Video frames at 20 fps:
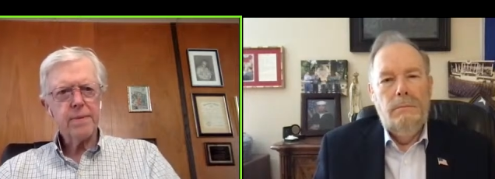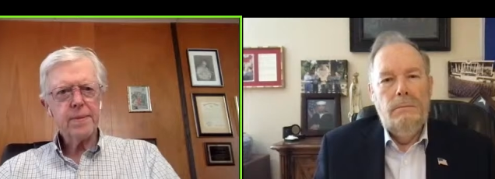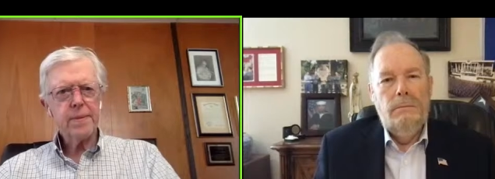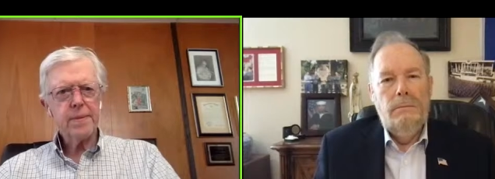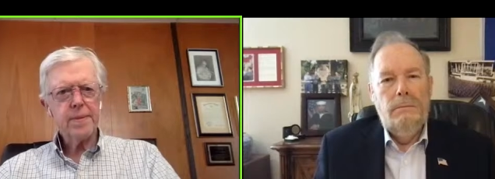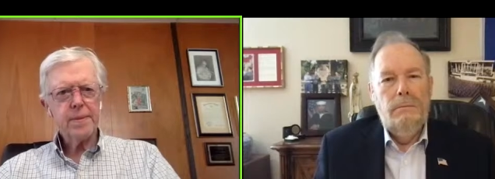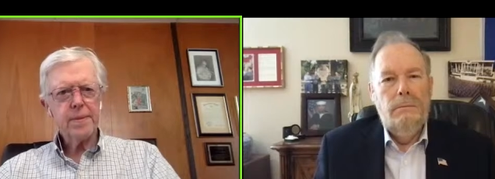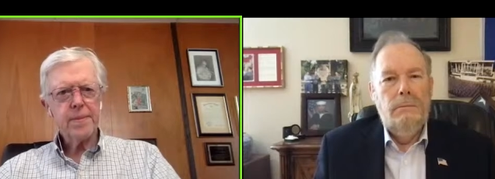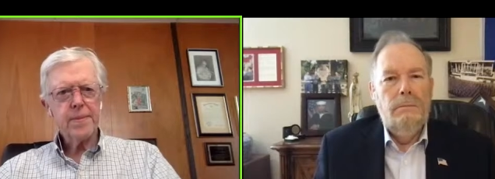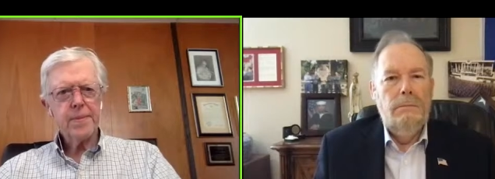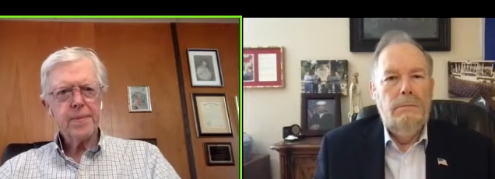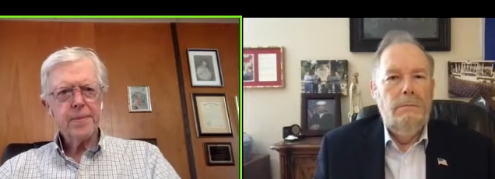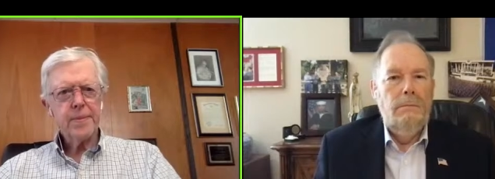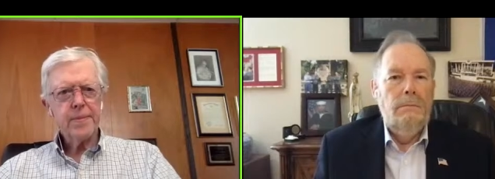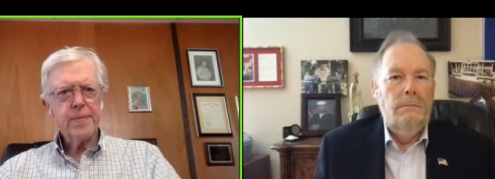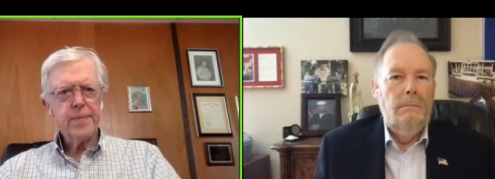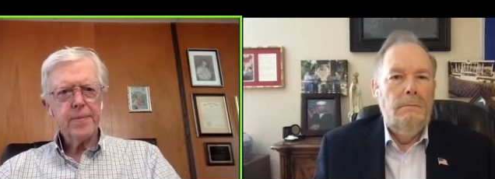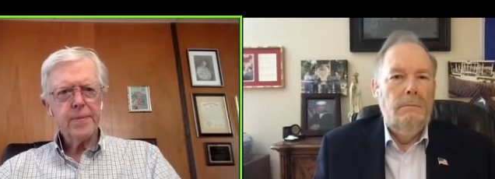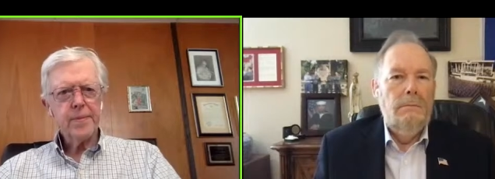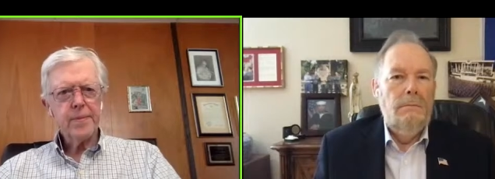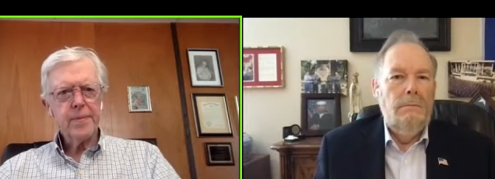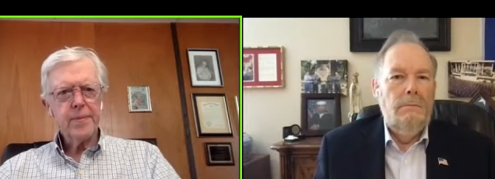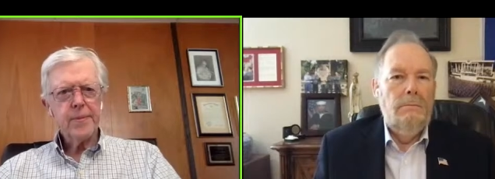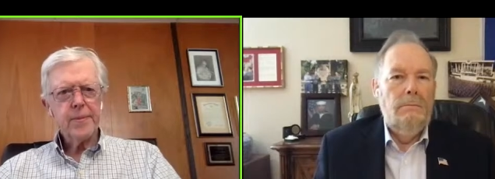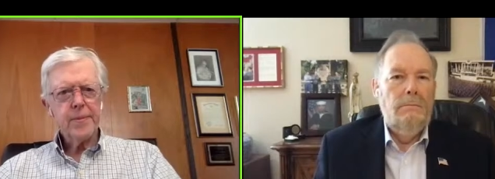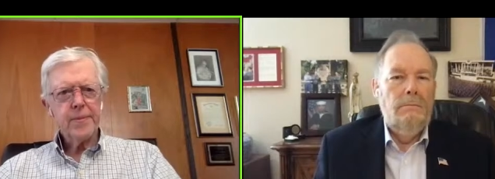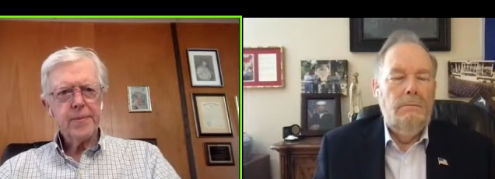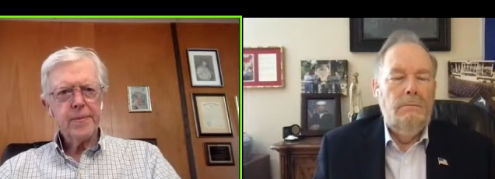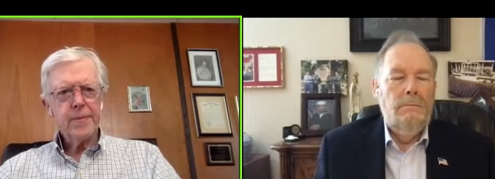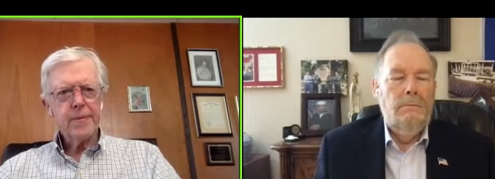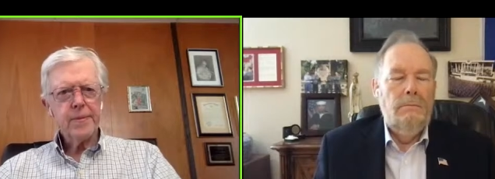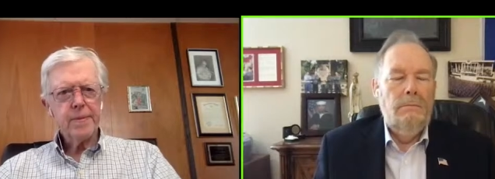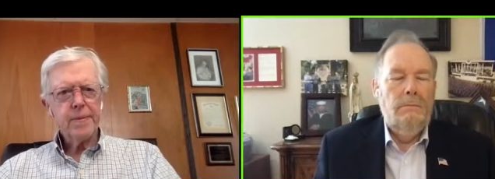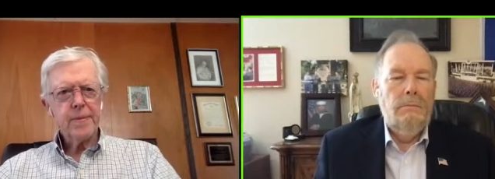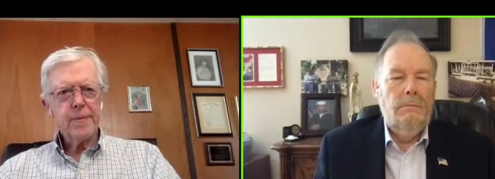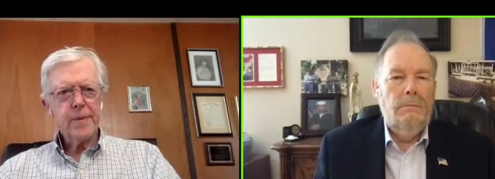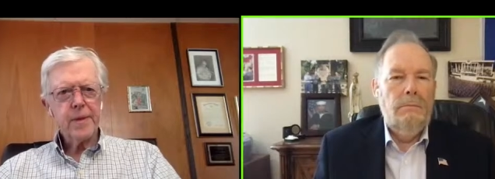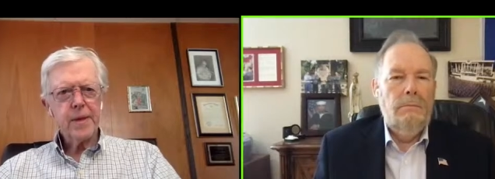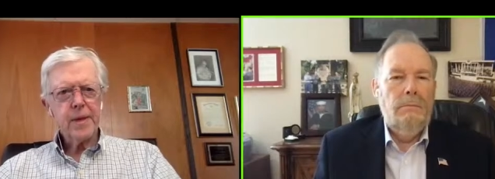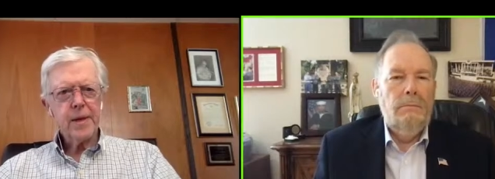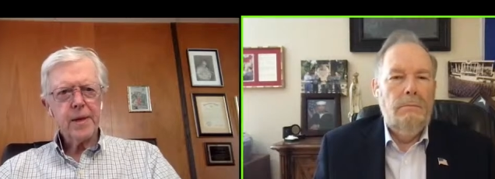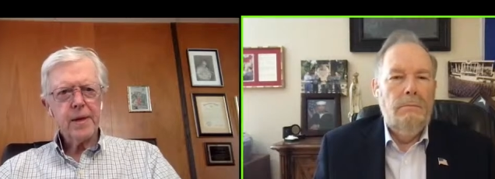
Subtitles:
(no one is talking)